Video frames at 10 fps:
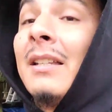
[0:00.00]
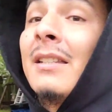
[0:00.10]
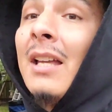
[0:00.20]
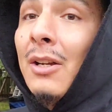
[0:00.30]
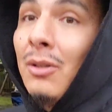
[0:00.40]
this
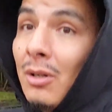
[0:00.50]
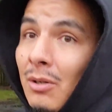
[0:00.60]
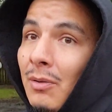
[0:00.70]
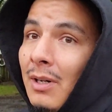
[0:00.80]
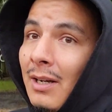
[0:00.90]
is how you
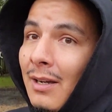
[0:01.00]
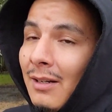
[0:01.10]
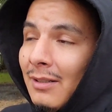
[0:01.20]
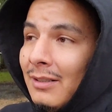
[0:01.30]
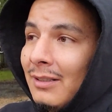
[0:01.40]
know
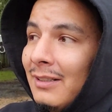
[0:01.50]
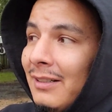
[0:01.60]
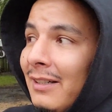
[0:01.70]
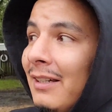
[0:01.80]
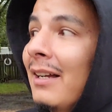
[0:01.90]

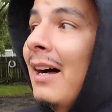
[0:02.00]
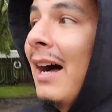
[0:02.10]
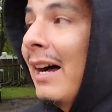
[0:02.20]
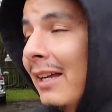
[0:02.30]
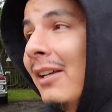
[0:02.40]

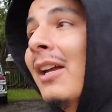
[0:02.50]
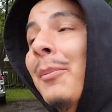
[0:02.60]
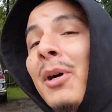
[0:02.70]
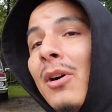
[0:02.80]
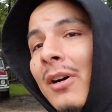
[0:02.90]
I
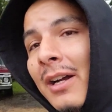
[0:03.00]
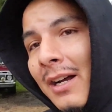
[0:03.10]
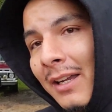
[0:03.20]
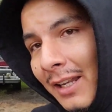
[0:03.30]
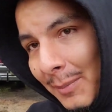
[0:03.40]
am a car
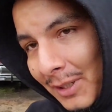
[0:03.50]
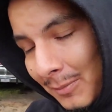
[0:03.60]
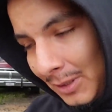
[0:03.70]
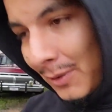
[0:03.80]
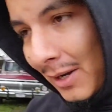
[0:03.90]
guy and I'm
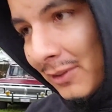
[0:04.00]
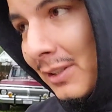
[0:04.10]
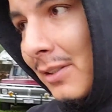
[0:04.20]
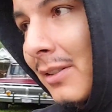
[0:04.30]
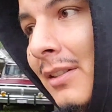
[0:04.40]
gonna be around
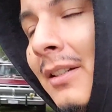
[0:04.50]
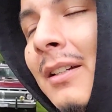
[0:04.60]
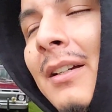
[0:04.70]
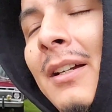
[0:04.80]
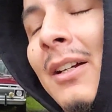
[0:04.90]
this
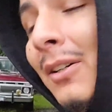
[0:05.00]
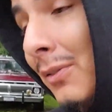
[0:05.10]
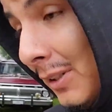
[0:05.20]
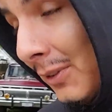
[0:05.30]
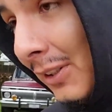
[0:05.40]

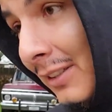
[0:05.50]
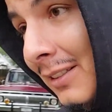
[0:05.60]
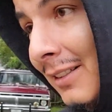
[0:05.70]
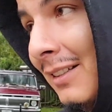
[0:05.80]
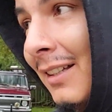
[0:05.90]
forever.
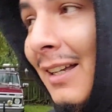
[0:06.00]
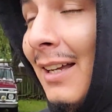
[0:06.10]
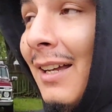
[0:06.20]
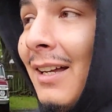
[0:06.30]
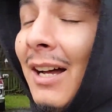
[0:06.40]

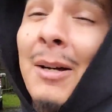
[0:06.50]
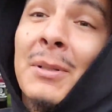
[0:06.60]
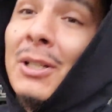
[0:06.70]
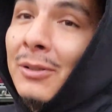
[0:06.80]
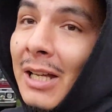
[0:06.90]
I'm
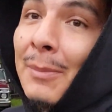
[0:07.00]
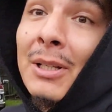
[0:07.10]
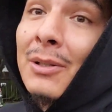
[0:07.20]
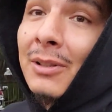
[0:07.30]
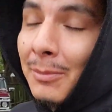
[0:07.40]

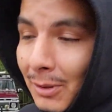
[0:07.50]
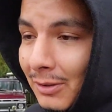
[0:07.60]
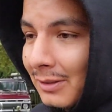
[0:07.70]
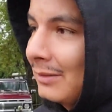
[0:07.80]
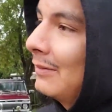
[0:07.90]
literally
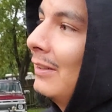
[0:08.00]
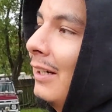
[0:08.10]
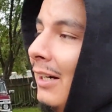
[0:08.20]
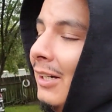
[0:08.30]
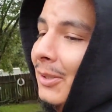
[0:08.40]
broke.
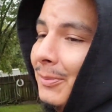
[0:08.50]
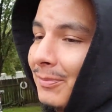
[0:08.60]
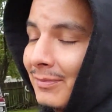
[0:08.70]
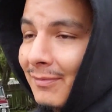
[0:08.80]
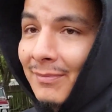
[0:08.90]

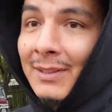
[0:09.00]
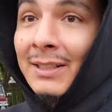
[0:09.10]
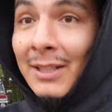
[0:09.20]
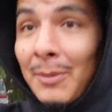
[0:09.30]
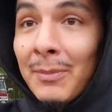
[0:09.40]

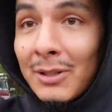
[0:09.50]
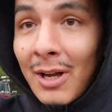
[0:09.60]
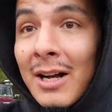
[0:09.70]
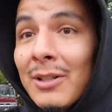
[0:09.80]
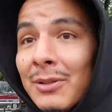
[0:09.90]
The
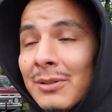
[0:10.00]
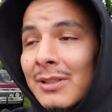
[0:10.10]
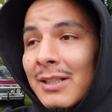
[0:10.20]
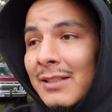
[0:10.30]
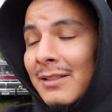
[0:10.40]
Tahoe
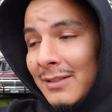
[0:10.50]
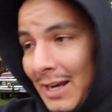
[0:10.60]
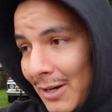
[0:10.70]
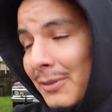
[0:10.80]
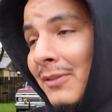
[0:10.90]
is
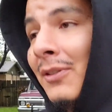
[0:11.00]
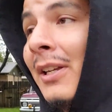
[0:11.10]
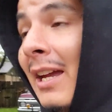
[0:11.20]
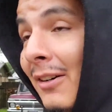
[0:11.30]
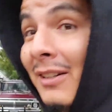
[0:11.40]
down for the
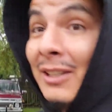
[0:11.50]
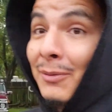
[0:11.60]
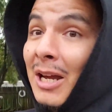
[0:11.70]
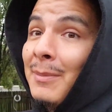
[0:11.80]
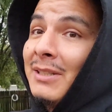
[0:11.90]
count and the
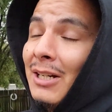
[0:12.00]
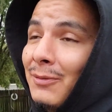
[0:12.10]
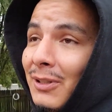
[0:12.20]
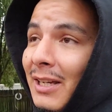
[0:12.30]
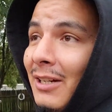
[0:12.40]
Ram is down
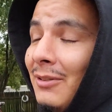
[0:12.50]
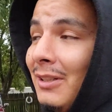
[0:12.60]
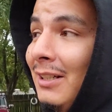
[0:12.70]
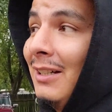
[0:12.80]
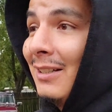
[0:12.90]
for the count.
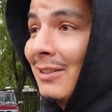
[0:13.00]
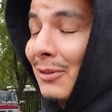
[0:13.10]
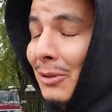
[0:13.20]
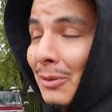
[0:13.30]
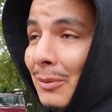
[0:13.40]

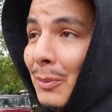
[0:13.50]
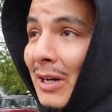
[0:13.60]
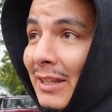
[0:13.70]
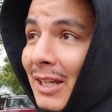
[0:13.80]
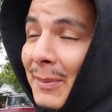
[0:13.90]
So
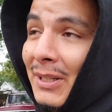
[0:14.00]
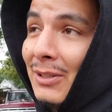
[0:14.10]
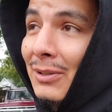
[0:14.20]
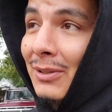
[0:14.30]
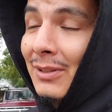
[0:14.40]
what I think I'm gonna
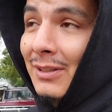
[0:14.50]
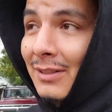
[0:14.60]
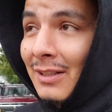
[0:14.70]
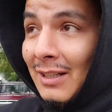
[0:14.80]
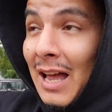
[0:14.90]
do is
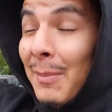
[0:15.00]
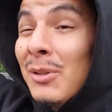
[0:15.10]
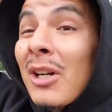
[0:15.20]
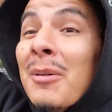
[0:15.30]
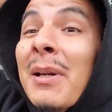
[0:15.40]
I've
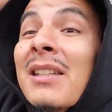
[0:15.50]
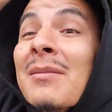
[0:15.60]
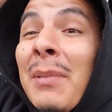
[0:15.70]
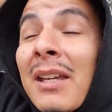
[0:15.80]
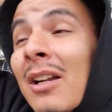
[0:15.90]
been trying
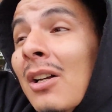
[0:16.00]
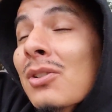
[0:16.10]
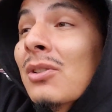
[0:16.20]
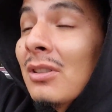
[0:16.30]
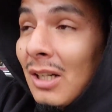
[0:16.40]
to make it
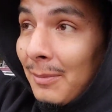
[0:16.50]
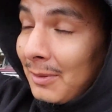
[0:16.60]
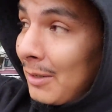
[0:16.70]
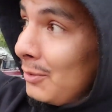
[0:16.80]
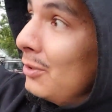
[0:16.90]
hustle.
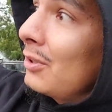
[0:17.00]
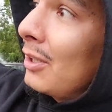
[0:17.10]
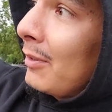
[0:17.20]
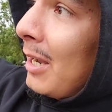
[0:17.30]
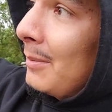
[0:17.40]
I was using
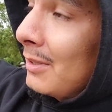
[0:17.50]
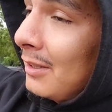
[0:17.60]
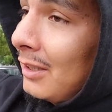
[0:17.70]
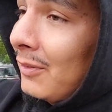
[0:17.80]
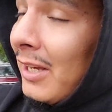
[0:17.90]
the Ram to
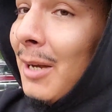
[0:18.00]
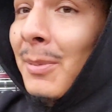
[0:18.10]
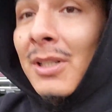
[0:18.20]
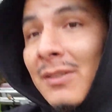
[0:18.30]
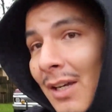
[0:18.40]
deliver
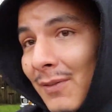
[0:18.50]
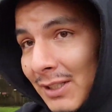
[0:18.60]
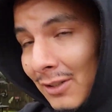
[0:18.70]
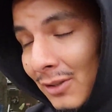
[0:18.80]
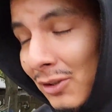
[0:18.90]
campers. If you haven't
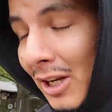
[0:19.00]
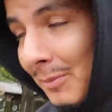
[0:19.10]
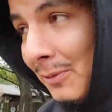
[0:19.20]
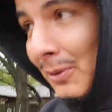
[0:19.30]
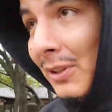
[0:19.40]
seen on the
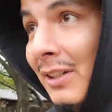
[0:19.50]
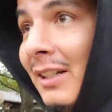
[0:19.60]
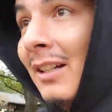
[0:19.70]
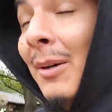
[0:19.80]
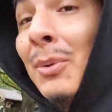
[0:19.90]
channel before,
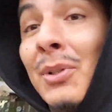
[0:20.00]
I'm